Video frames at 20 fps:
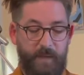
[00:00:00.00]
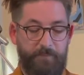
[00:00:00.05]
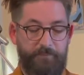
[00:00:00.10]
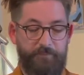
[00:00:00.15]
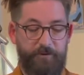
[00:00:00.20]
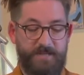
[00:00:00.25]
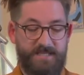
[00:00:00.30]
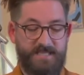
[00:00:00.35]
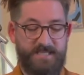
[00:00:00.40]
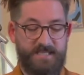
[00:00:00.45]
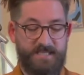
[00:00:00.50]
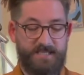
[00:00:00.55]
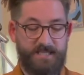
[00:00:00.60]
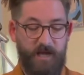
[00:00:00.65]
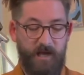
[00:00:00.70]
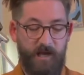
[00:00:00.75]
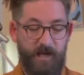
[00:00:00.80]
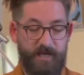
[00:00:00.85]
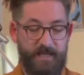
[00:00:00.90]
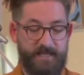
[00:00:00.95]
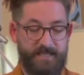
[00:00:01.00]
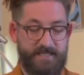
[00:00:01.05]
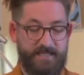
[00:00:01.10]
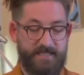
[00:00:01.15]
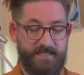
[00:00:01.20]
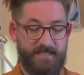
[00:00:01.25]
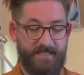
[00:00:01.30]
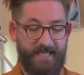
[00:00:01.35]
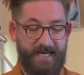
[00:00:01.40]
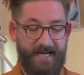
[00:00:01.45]

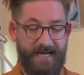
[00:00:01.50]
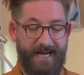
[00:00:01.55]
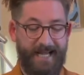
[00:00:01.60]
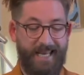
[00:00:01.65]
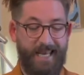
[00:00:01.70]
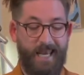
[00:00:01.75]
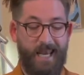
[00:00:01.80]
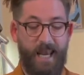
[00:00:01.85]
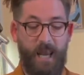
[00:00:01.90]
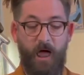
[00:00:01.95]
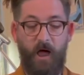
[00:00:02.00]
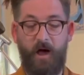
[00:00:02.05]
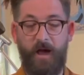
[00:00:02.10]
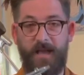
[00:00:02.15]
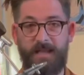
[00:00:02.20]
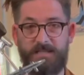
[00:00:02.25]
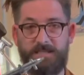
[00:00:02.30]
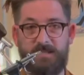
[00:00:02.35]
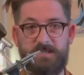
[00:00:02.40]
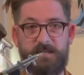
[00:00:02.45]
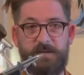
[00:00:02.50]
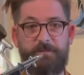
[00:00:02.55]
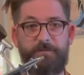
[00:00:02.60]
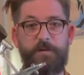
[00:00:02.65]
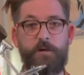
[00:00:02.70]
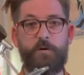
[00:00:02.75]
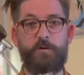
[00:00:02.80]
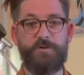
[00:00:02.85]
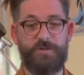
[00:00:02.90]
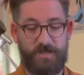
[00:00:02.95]
precise lines and
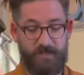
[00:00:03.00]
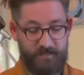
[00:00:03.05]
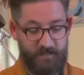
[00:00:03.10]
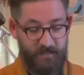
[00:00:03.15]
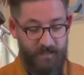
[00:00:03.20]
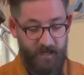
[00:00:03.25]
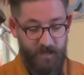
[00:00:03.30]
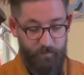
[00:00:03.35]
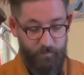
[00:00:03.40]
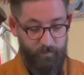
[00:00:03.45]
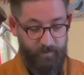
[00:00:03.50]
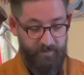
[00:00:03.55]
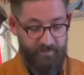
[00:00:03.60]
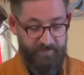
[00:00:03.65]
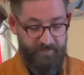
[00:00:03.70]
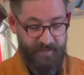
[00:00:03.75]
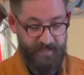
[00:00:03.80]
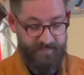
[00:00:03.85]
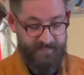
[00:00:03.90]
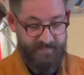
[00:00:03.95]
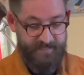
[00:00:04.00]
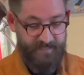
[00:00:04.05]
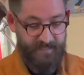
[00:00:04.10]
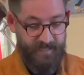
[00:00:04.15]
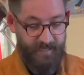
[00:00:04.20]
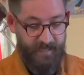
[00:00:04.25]
diffusion with this.